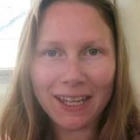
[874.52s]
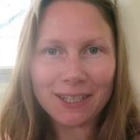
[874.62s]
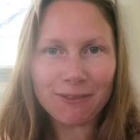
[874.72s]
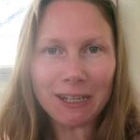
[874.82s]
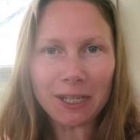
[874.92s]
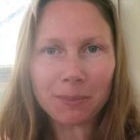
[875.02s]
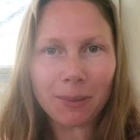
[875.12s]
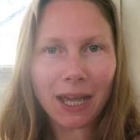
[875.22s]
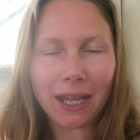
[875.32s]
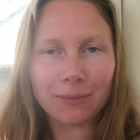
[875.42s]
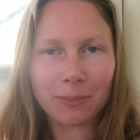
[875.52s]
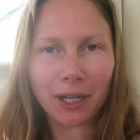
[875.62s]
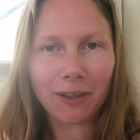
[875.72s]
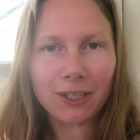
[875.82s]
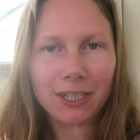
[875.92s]
It's a really good plan, but
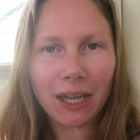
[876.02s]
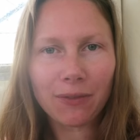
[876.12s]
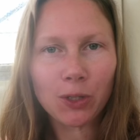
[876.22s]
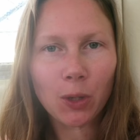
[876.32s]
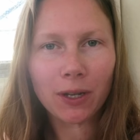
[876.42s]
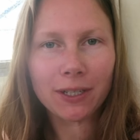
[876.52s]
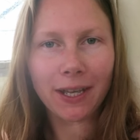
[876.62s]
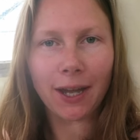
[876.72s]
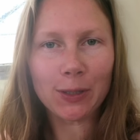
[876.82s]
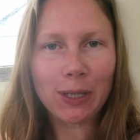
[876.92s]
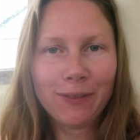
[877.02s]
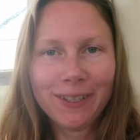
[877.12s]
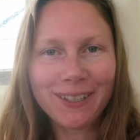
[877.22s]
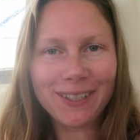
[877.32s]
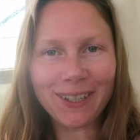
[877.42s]
I actually have no idea how to
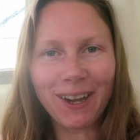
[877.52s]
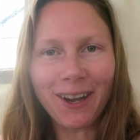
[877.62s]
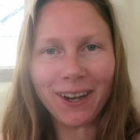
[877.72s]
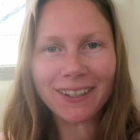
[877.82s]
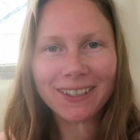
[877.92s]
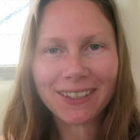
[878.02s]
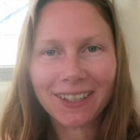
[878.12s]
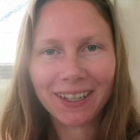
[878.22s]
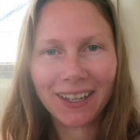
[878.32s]
even start.